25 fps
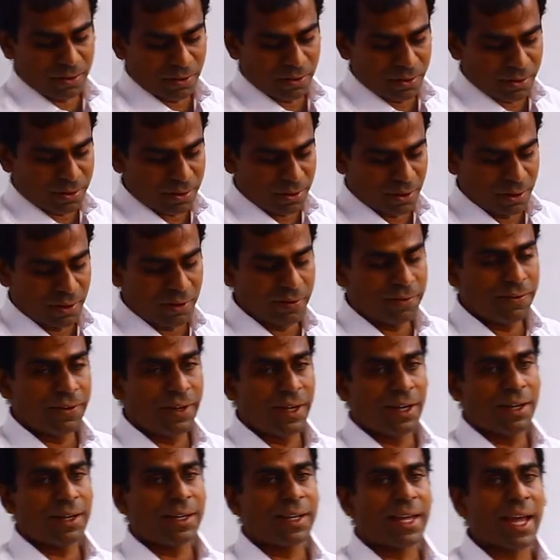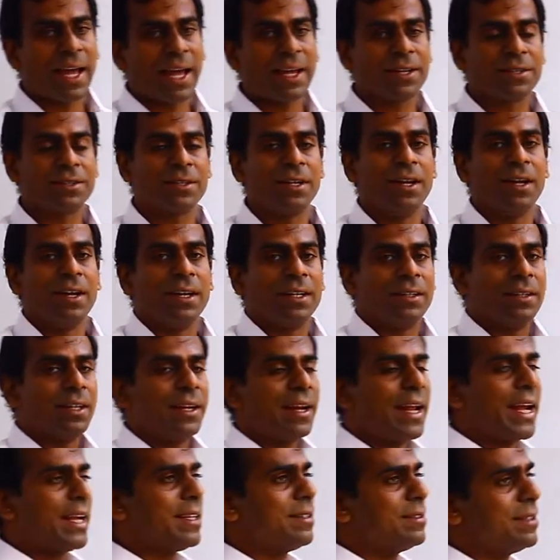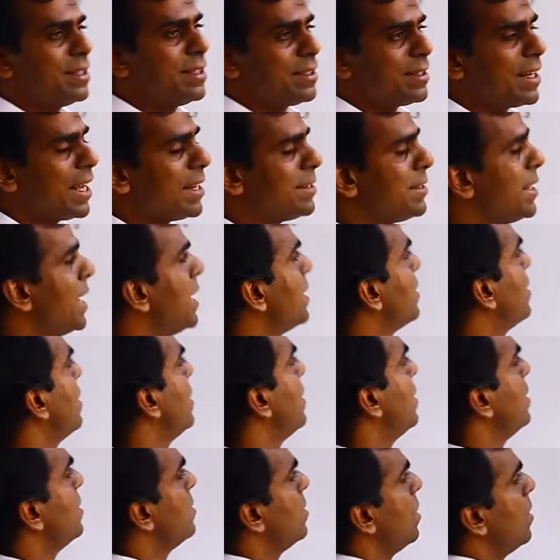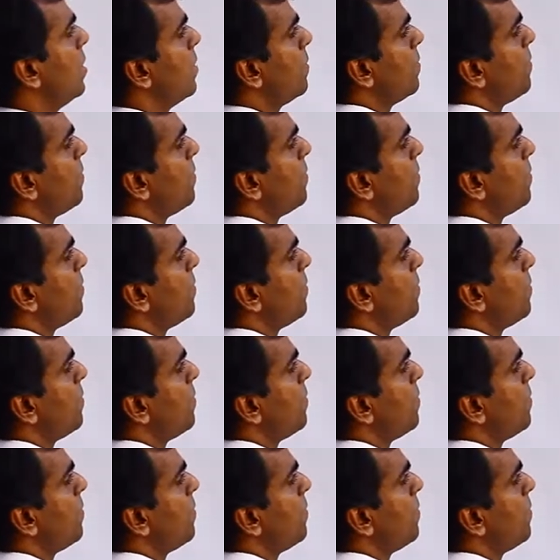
goods sold for cash. The next transaction is on